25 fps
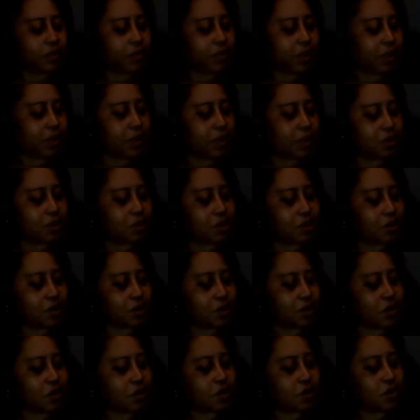as it
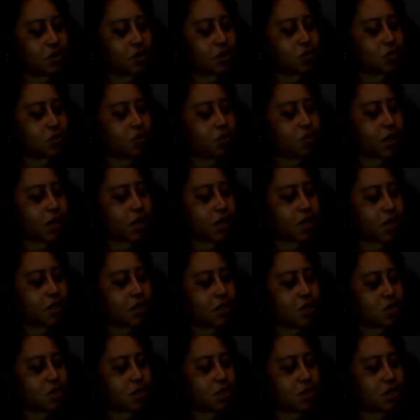says on the
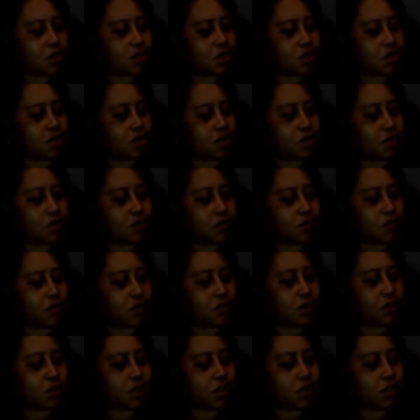package it's good for